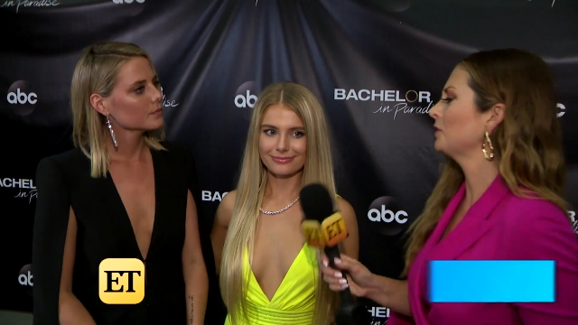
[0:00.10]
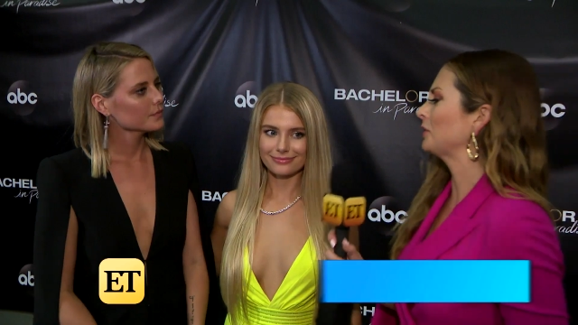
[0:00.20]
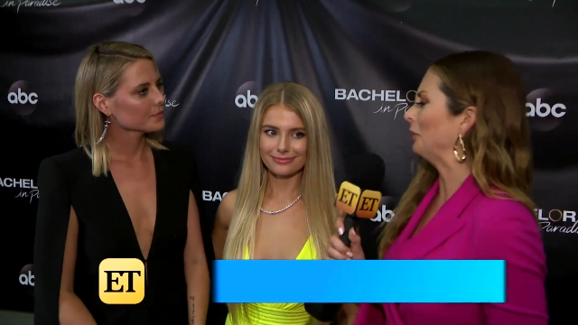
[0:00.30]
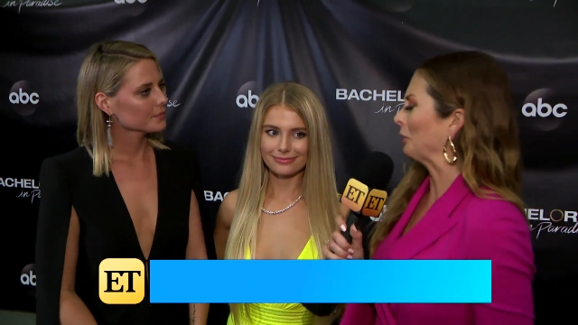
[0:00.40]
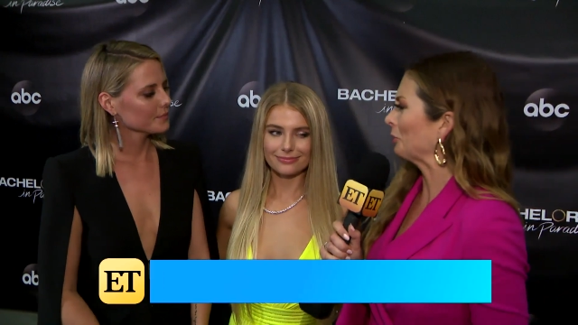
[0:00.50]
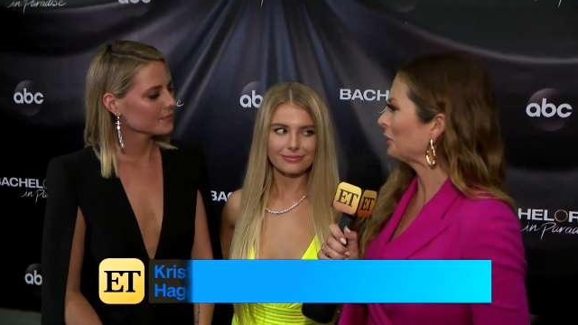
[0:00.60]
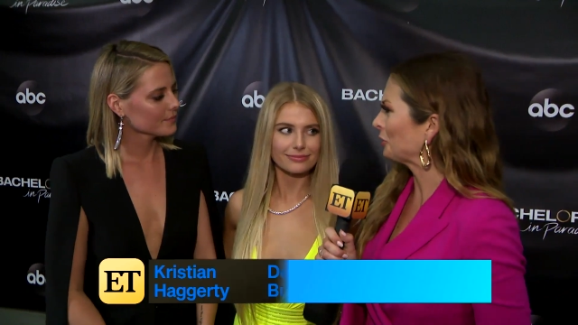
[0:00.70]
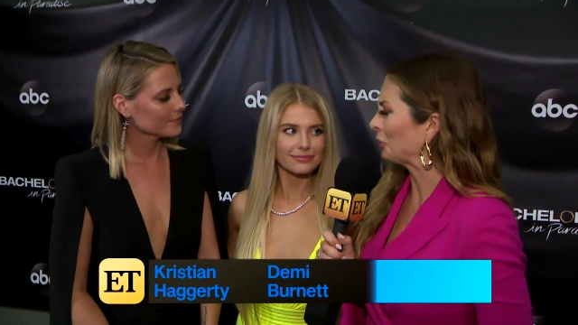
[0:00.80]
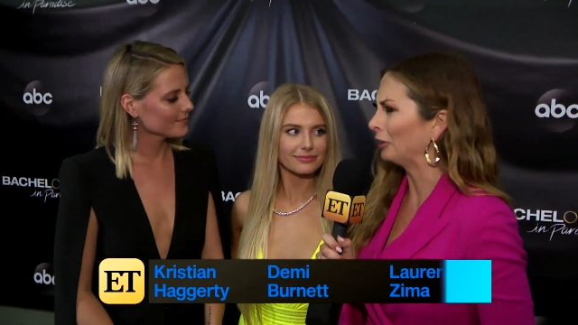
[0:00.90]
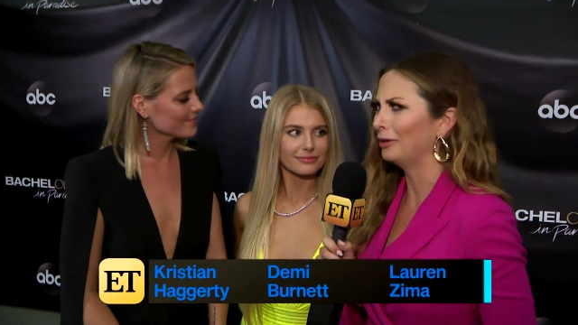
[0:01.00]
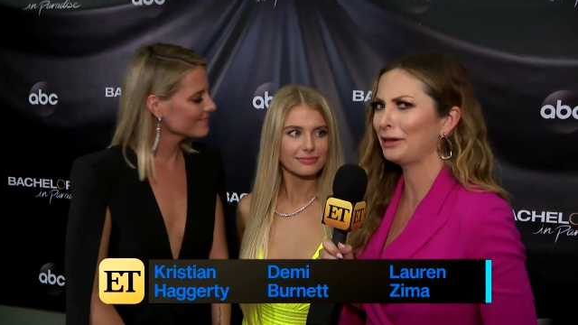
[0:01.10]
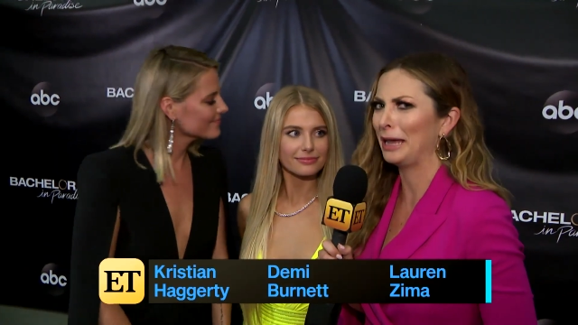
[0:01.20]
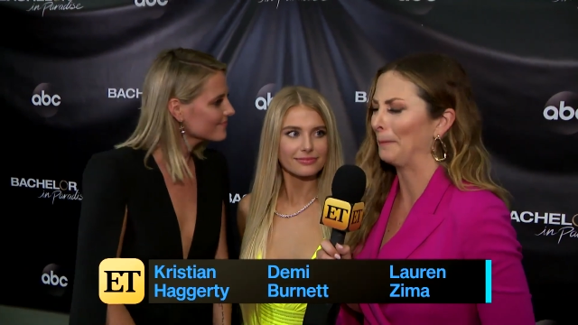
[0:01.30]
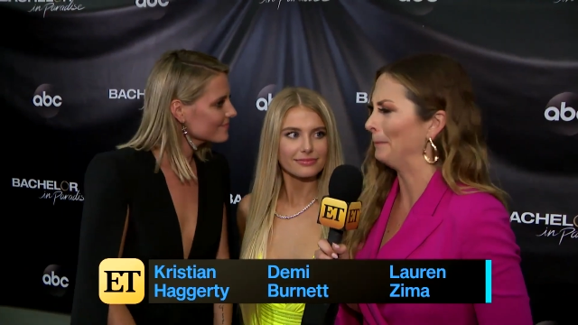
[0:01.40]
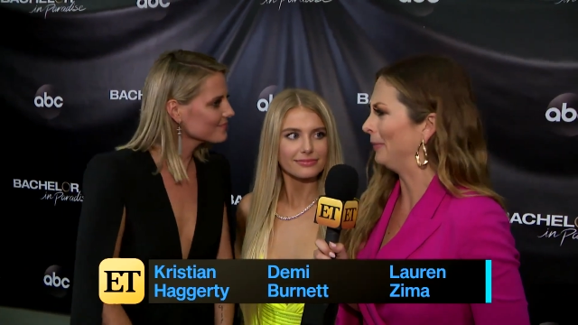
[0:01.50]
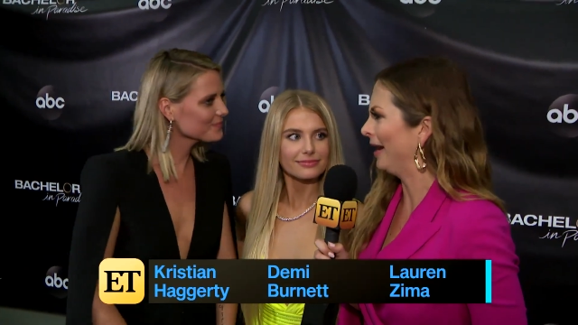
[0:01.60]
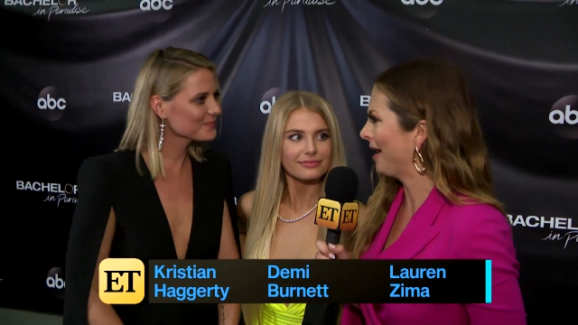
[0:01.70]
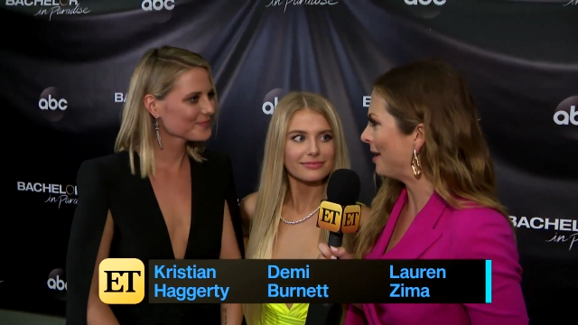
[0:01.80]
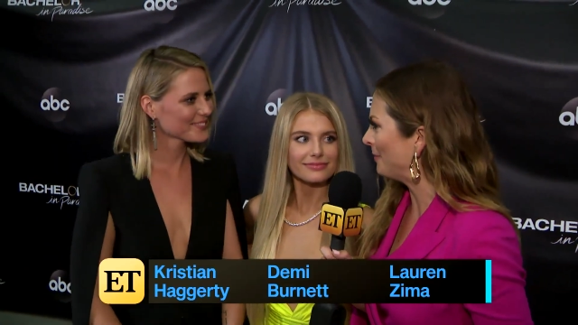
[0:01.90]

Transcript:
Speaker 1: first of all, Kristian, looking bomb.